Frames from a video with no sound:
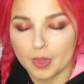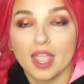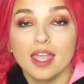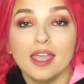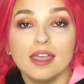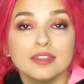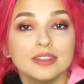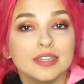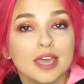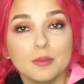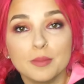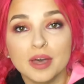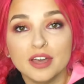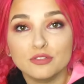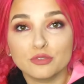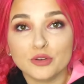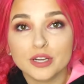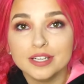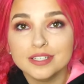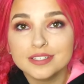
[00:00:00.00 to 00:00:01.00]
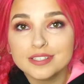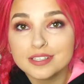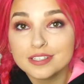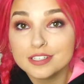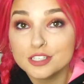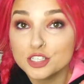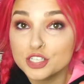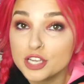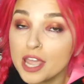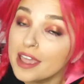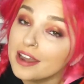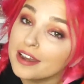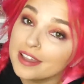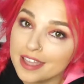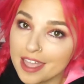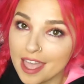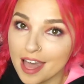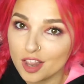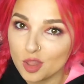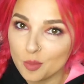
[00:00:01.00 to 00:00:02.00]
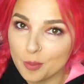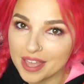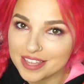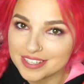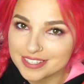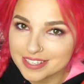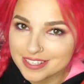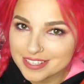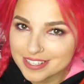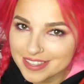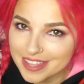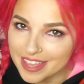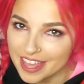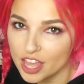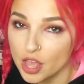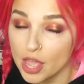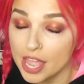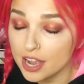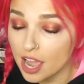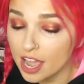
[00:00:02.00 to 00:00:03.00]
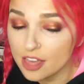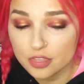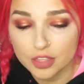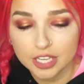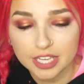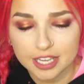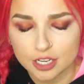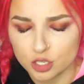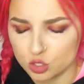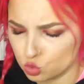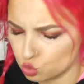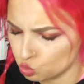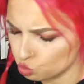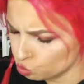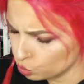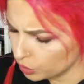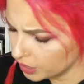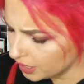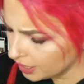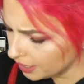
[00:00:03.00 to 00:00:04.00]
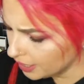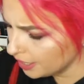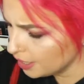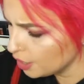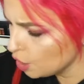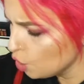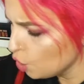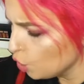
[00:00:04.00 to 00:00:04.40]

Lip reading: And that, my friends, is shade Calabasas there. And I think it is really,